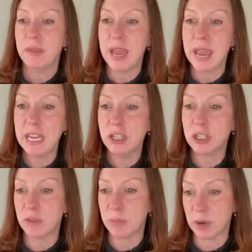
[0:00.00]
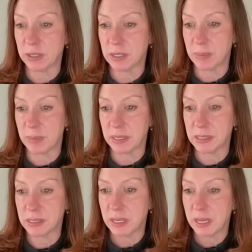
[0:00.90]
the age of the
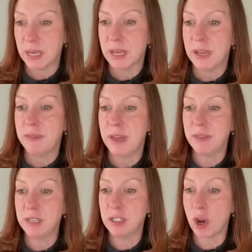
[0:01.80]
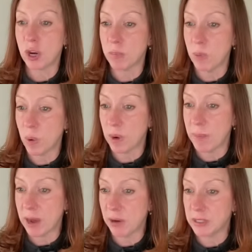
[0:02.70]
participants. Then they talk more
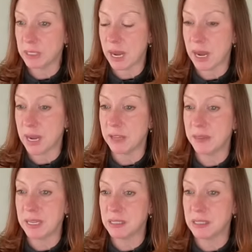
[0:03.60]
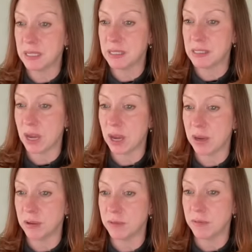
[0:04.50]
about the incidence
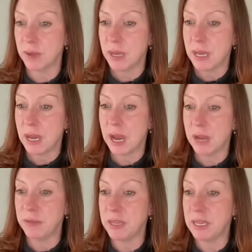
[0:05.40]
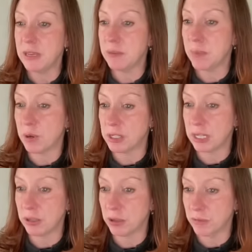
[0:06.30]
of the
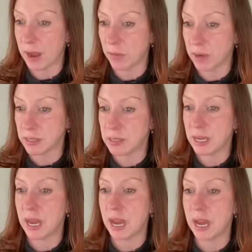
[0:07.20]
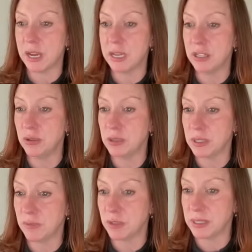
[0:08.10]
particular virus, induced
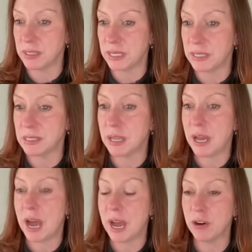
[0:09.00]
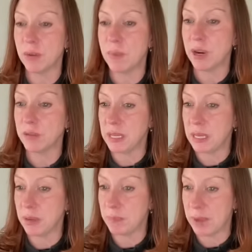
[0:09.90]
liver disease, higher among
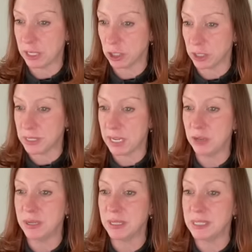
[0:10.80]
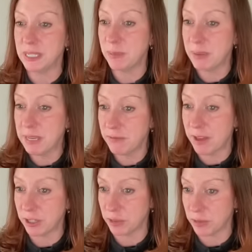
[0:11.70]
the patients. And you can see the
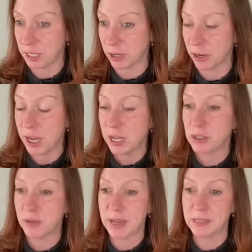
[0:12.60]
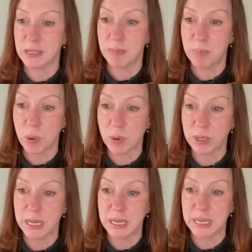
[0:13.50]
p-value here. So that's an
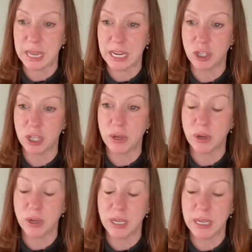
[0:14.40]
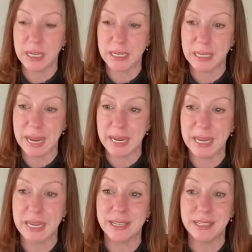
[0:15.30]
important indication
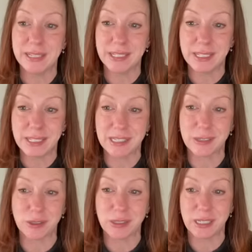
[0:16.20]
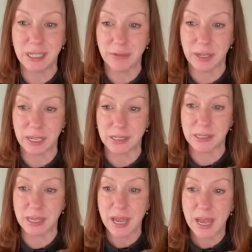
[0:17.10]
indicating statistical
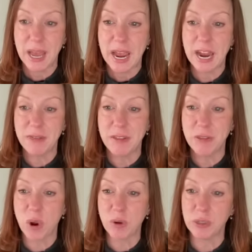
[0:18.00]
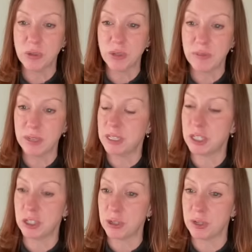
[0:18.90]
significance. And then they're also giving
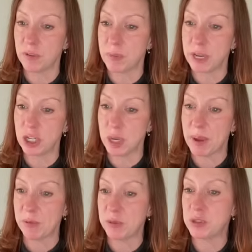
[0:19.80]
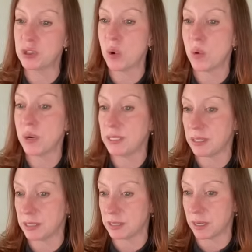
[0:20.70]
additional information about the scoring
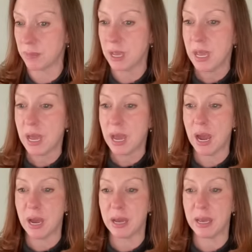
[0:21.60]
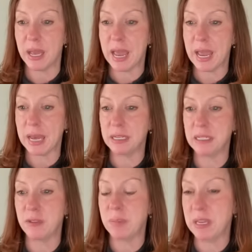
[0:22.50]
system
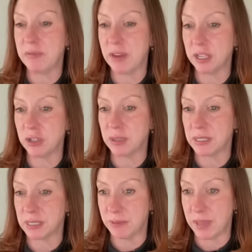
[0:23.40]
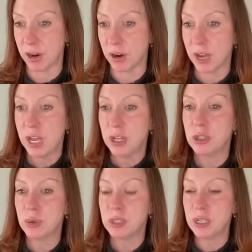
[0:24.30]
and the p-value listed there.
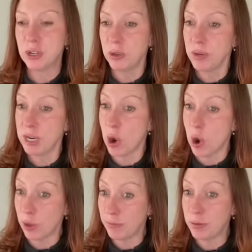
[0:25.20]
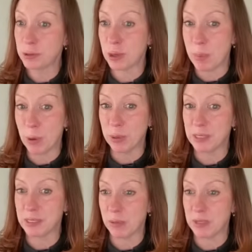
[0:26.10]
So it's including all of those
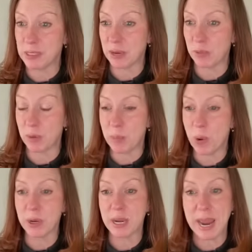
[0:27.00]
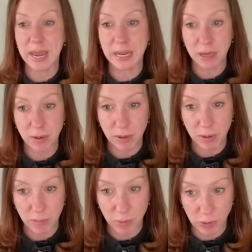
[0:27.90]
components that we said were important, and
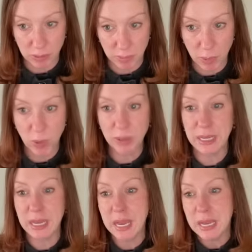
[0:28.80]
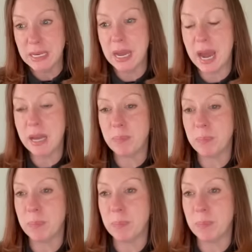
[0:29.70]
most importantly, not